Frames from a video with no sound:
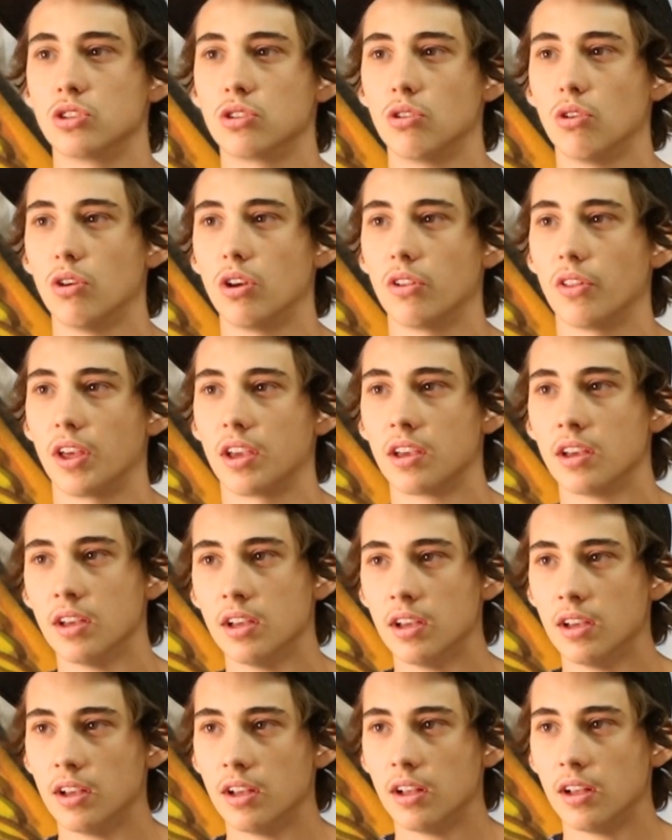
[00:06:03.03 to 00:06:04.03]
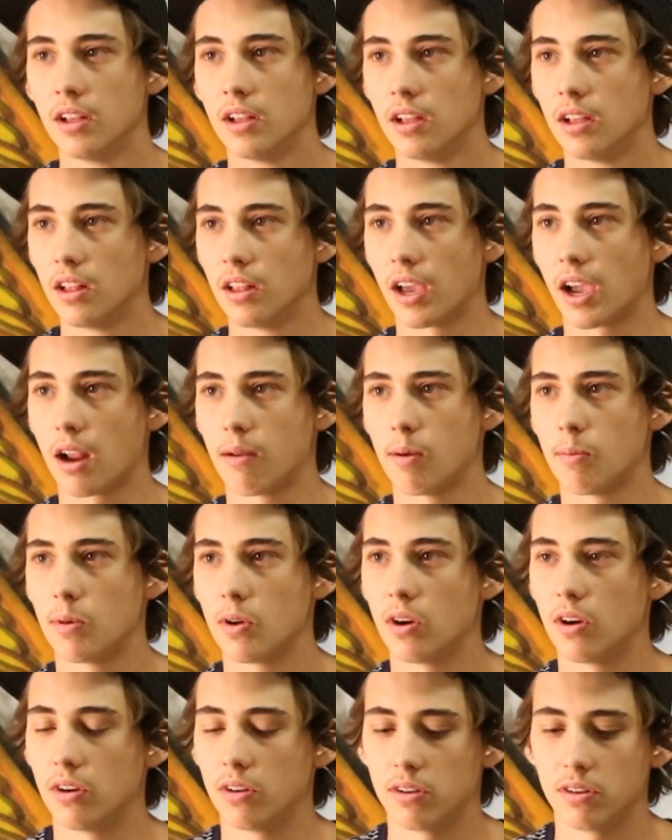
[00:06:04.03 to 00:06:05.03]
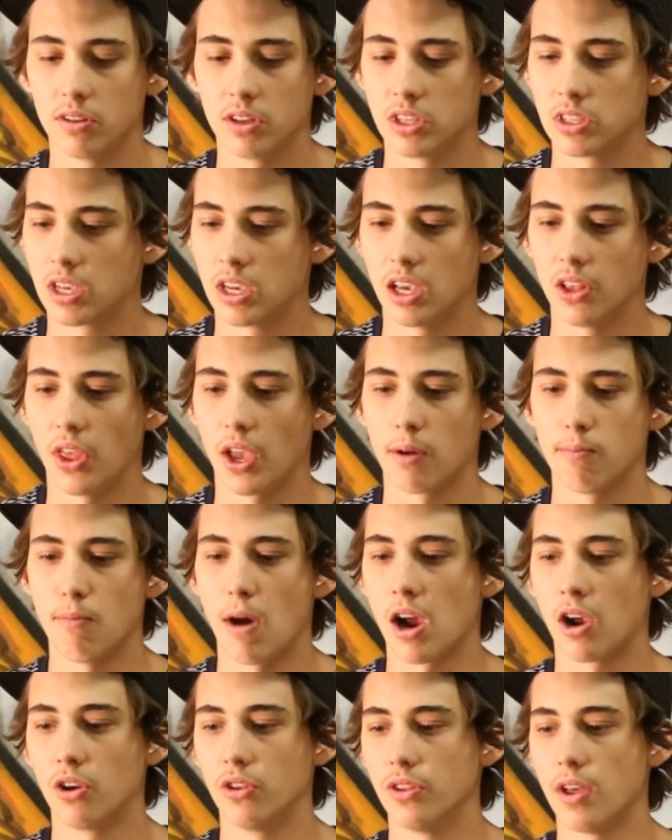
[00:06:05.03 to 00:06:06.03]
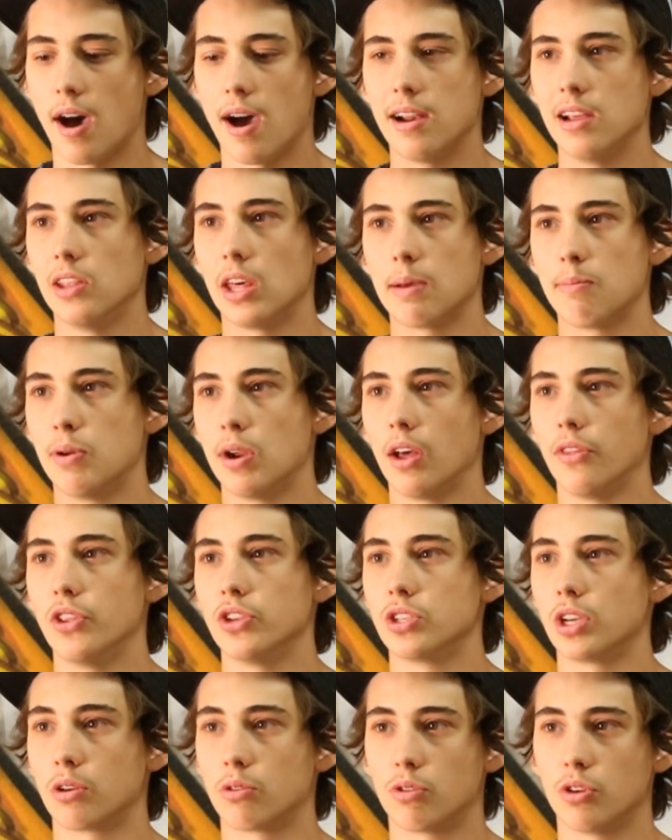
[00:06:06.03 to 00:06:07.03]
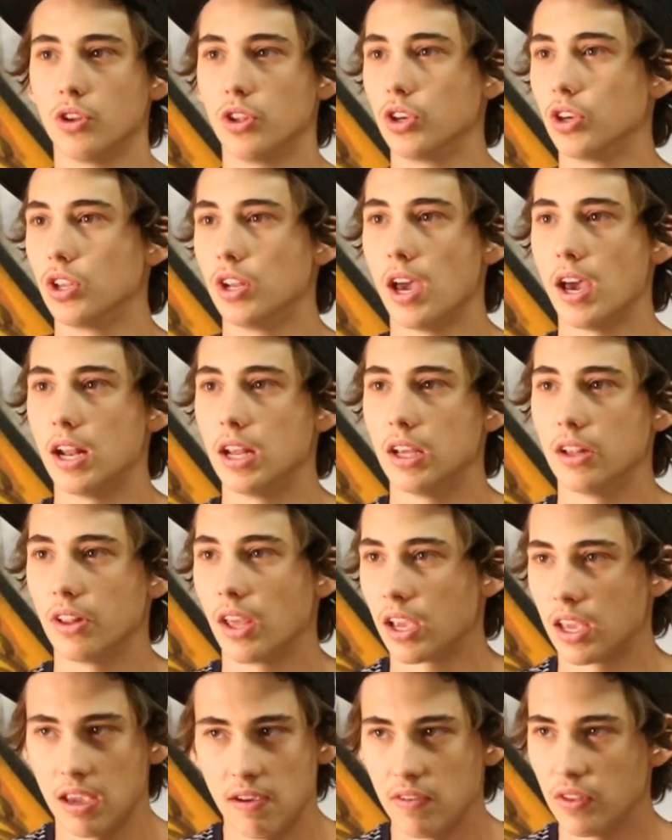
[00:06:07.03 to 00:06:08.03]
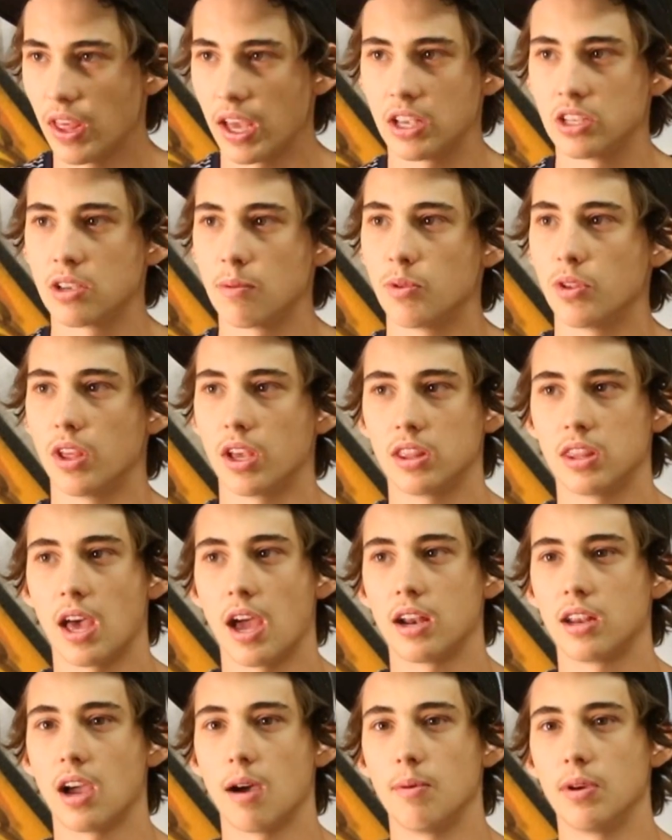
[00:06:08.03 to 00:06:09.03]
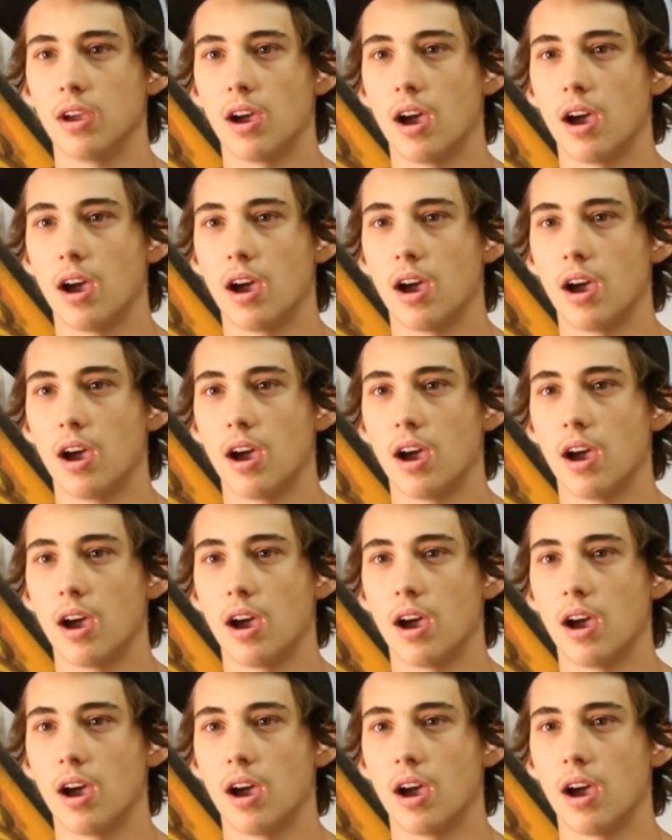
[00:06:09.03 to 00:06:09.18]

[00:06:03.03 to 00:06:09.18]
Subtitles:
Scootering. Like I remember this kid like Michael Knott, he like put out this like really good edit, and like even like something like that got me